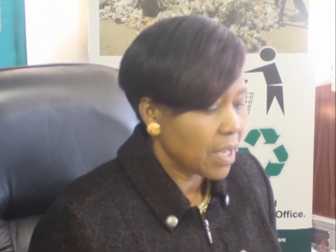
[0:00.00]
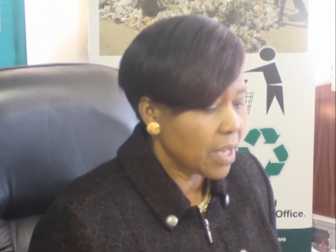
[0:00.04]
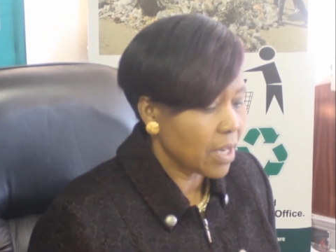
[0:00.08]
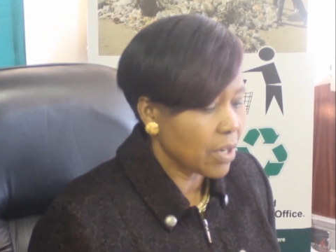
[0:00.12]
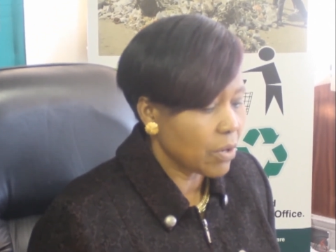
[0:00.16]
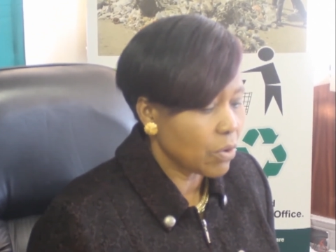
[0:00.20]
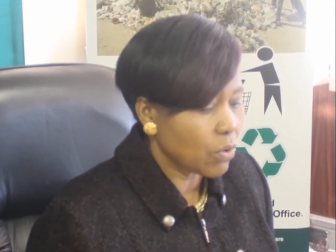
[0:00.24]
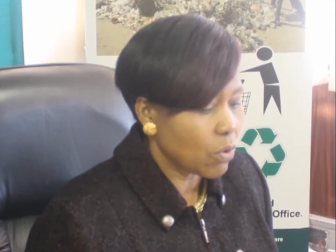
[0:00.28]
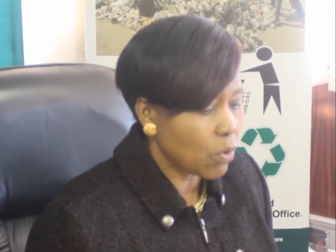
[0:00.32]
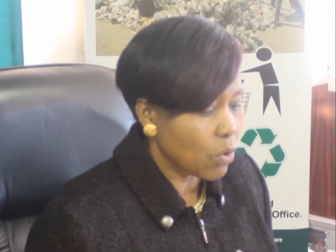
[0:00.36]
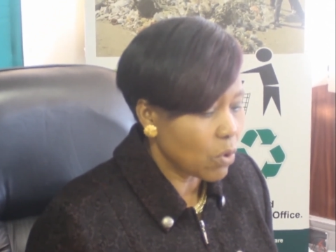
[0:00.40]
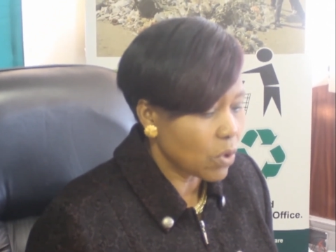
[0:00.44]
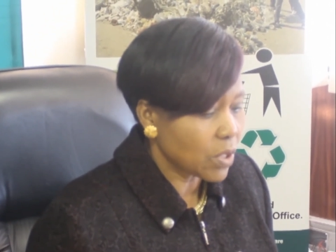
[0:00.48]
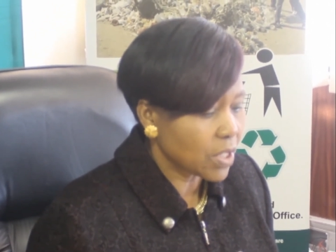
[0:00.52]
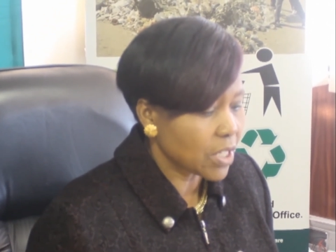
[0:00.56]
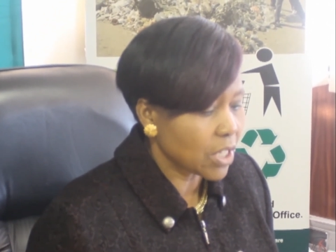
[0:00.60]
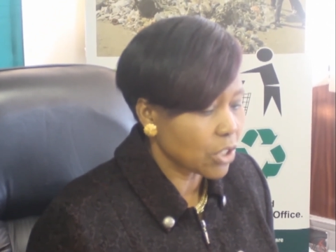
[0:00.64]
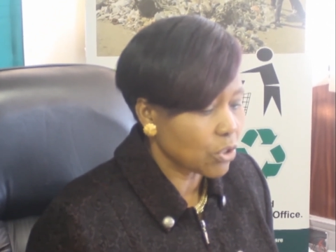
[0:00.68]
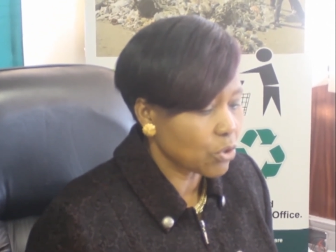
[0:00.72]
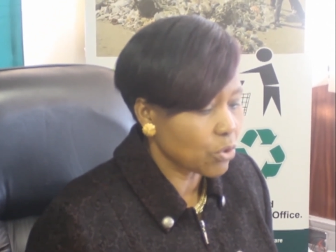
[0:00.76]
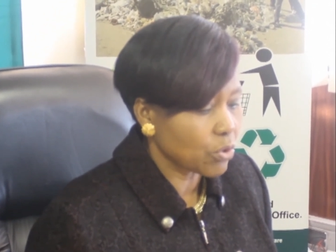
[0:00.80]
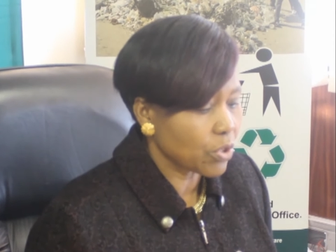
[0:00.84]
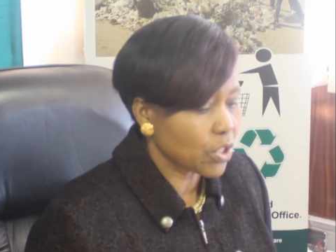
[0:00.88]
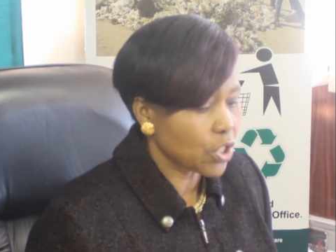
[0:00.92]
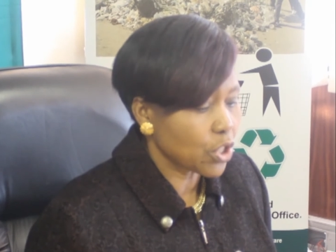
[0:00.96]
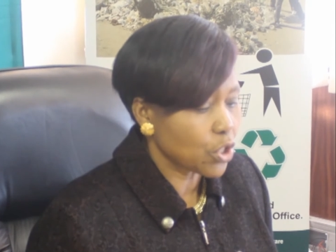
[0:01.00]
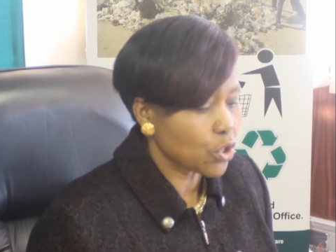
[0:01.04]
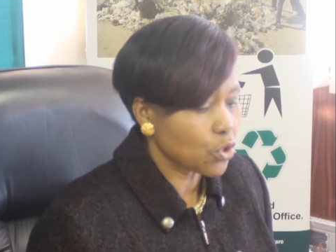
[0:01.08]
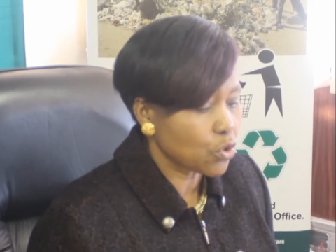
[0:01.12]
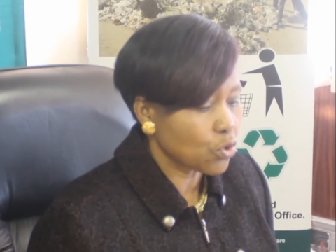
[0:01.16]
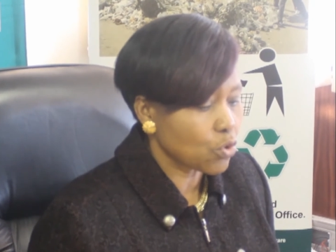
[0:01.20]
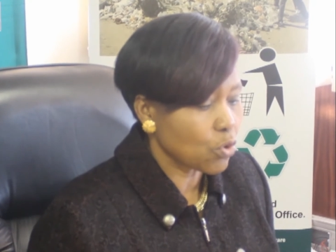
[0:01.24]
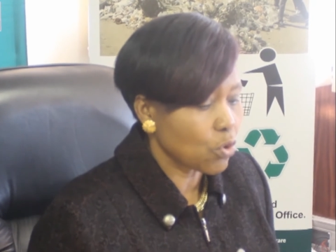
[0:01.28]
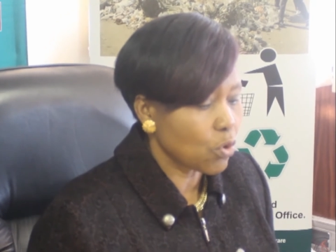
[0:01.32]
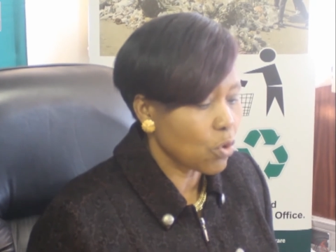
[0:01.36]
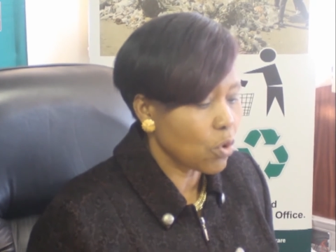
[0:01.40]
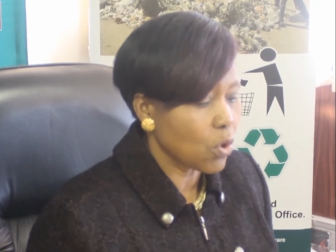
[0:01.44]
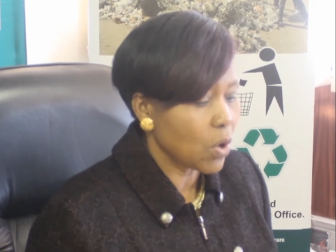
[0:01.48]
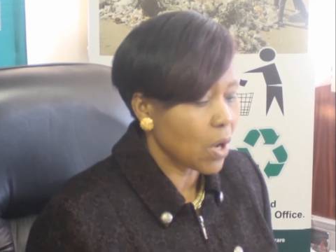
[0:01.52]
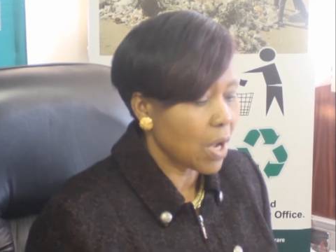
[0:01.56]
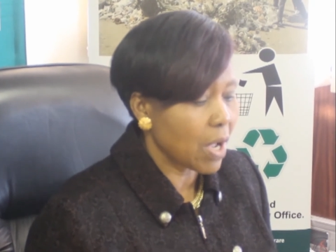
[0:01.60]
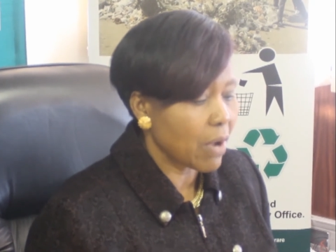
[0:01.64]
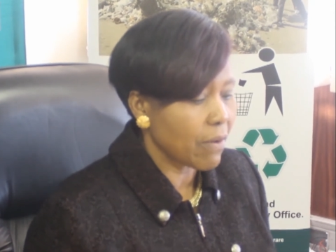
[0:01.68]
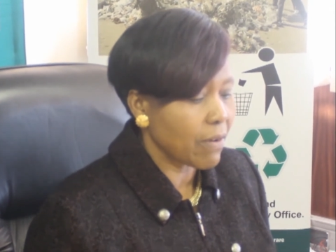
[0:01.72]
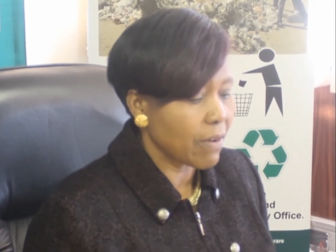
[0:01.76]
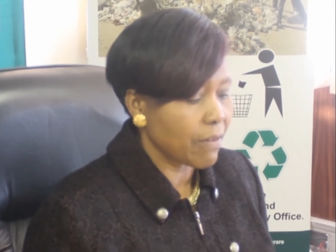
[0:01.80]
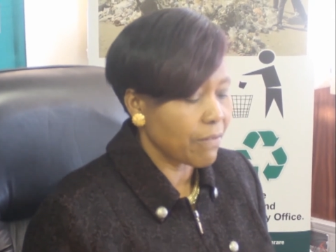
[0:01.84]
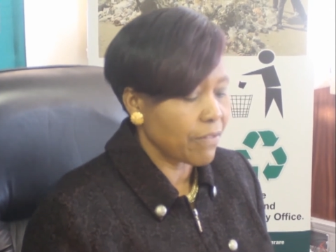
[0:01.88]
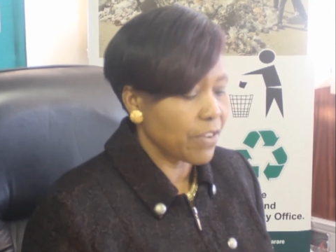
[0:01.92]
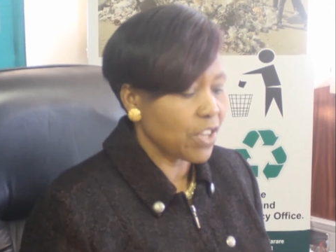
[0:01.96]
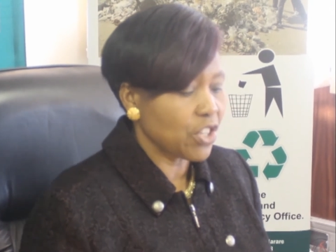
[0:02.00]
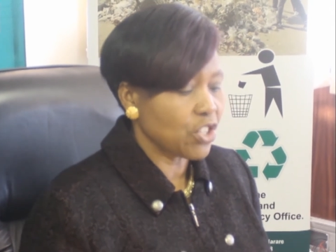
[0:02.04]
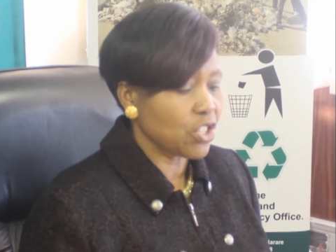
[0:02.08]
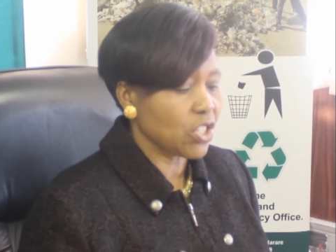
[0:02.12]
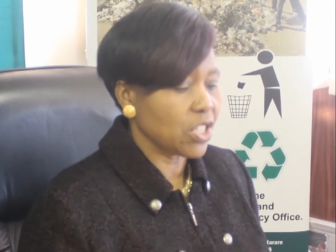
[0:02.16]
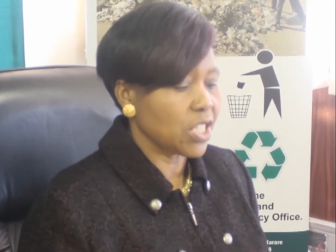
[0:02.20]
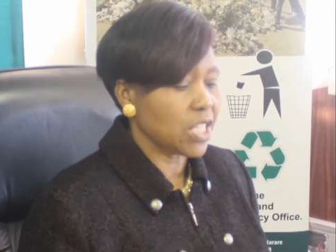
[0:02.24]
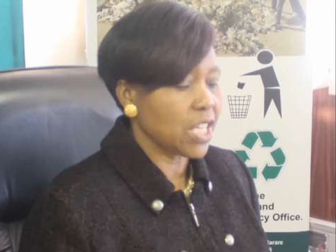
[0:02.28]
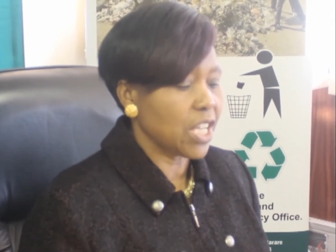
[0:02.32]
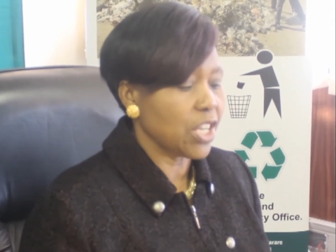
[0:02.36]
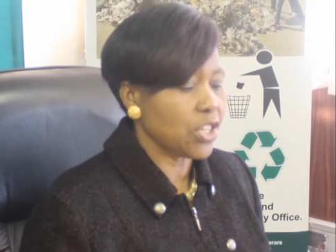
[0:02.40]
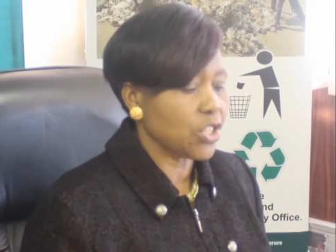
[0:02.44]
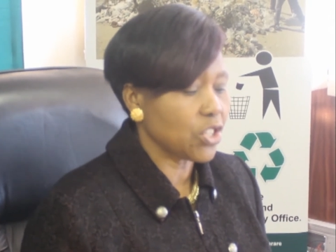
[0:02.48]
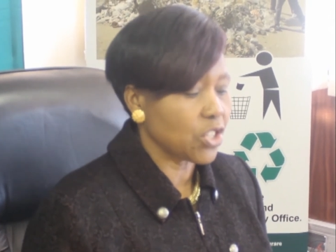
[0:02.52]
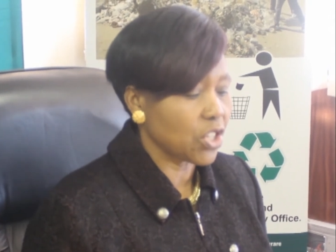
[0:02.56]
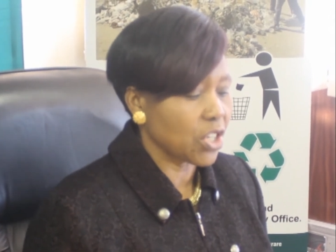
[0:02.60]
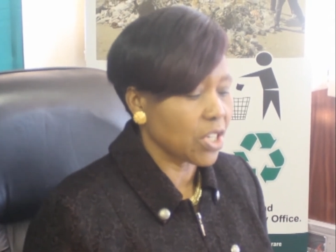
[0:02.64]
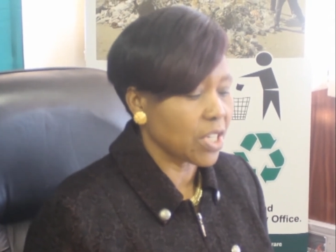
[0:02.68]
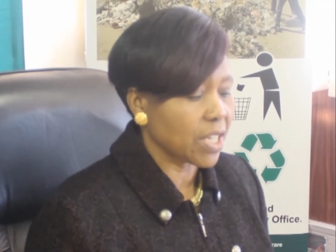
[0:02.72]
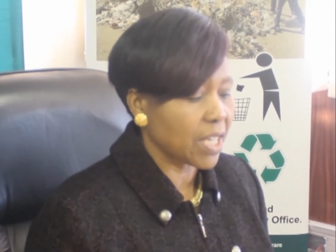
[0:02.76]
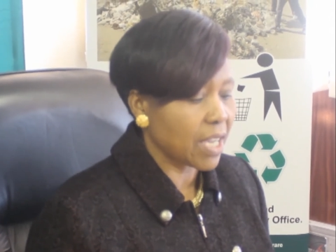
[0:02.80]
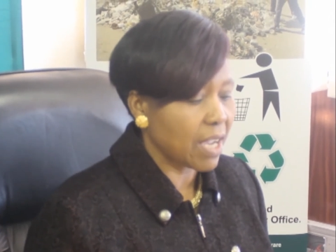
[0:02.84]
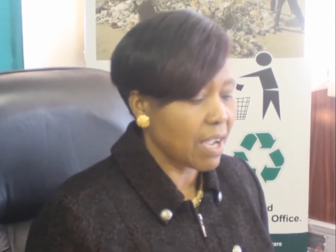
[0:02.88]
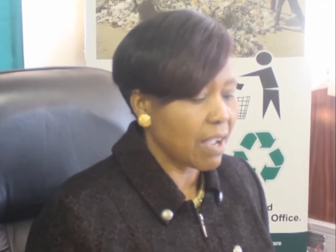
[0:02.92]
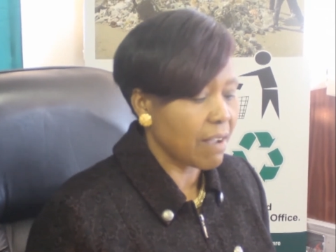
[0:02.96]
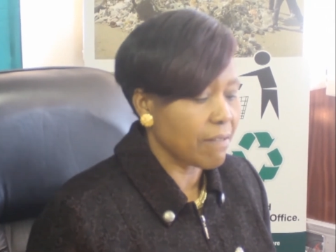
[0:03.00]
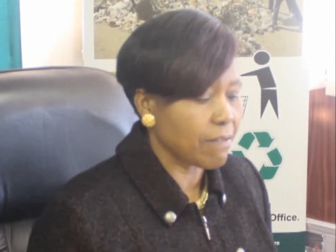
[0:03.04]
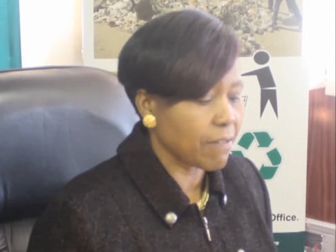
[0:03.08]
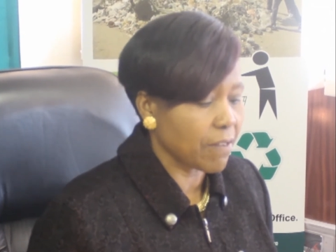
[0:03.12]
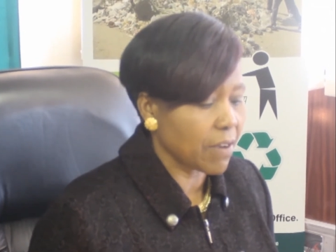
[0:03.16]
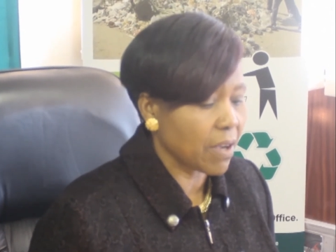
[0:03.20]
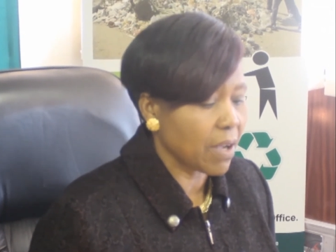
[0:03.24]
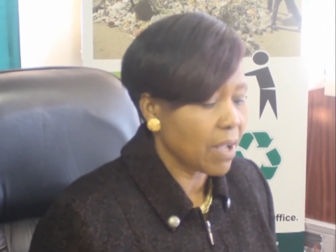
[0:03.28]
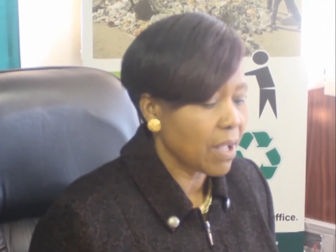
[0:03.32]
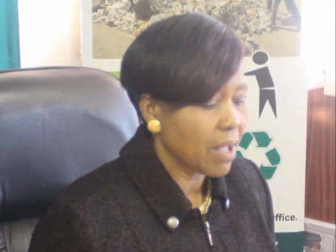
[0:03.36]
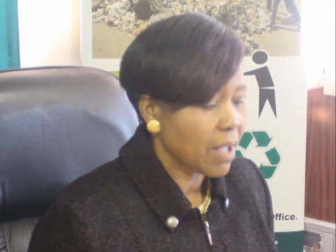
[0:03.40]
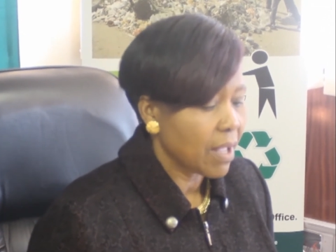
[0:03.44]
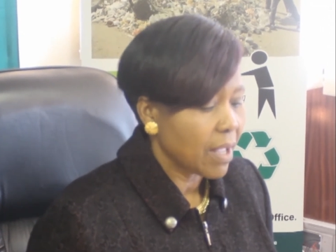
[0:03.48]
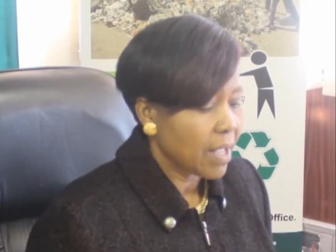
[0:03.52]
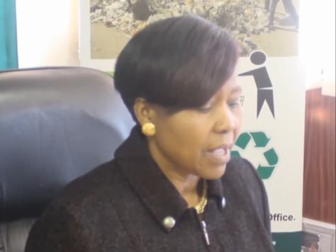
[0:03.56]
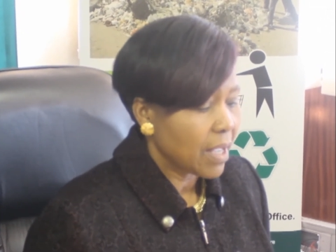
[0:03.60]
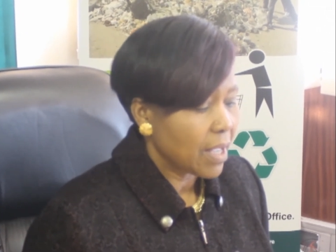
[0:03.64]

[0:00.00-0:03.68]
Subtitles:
in order to restore our vegetation cover